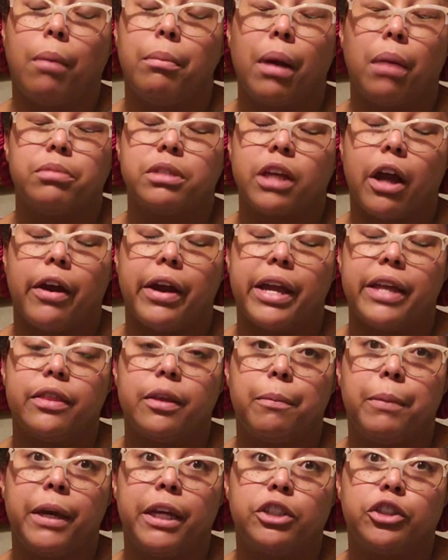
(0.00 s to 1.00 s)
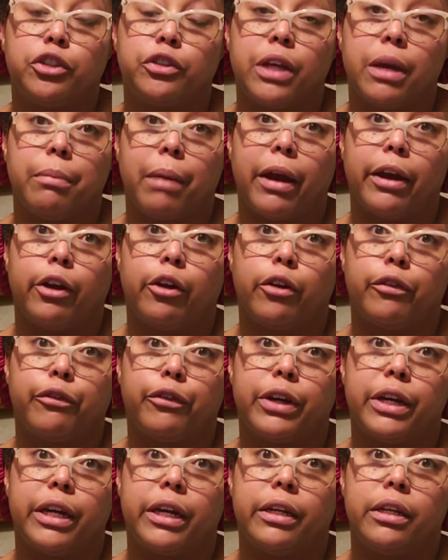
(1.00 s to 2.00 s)
I'm sorry, in the picture that my
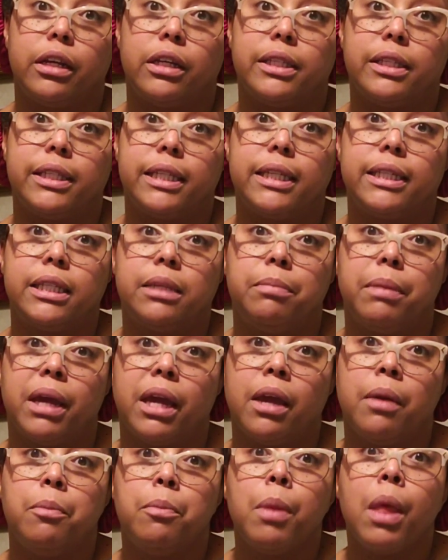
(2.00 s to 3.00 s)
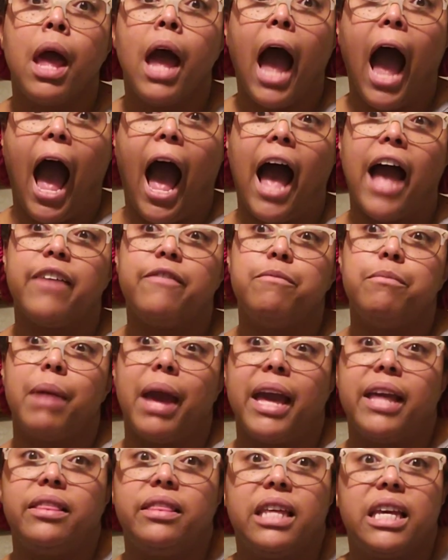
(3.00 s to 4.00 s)
girlfriend sent to me. I've
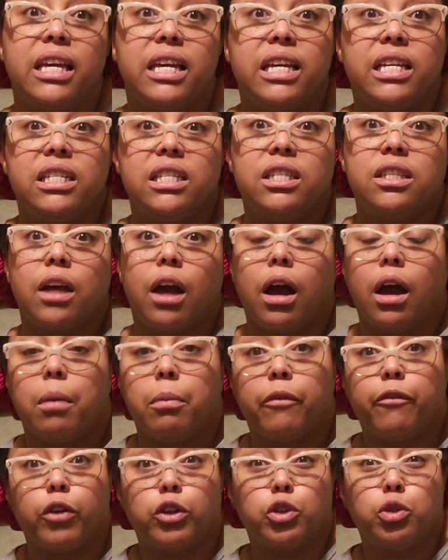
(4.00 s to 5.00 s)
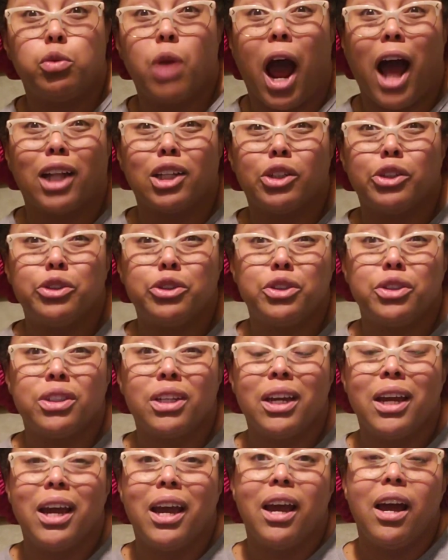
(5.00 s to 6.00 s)
made these for $2.
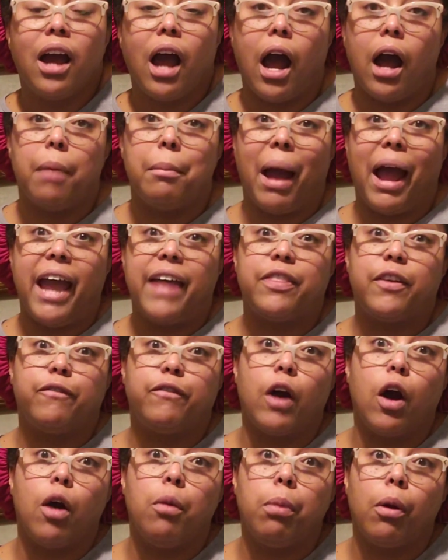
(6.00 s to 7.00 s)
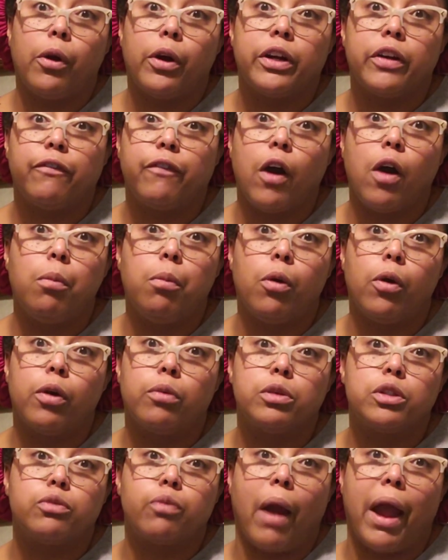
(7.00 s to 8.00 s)
I had the foam board. The foam board
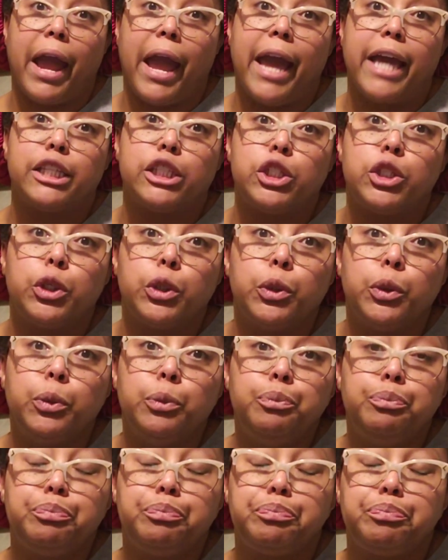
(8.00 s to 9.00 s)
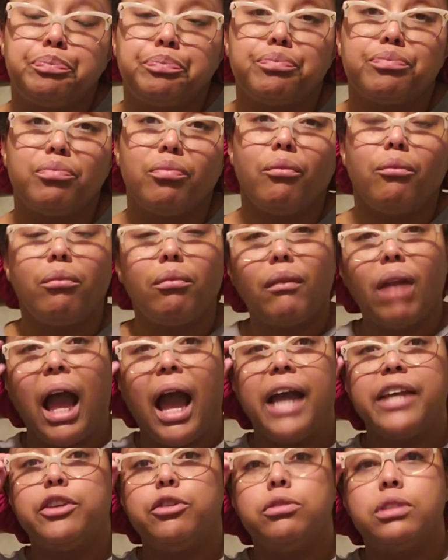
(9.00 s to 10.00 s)
was right at $2.
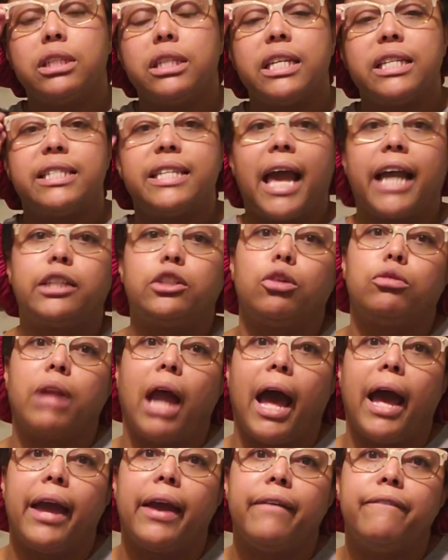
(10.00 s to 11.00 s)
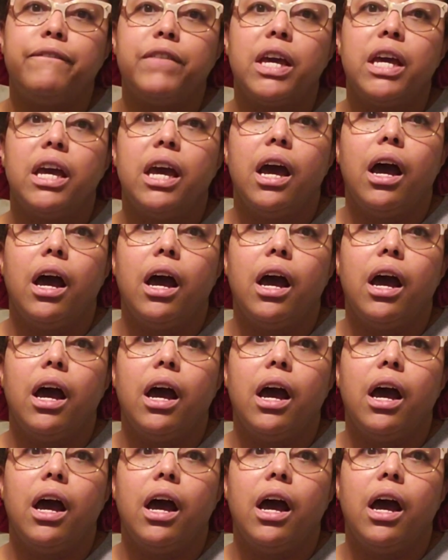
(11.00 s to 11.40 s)
I used an X-Acto knife.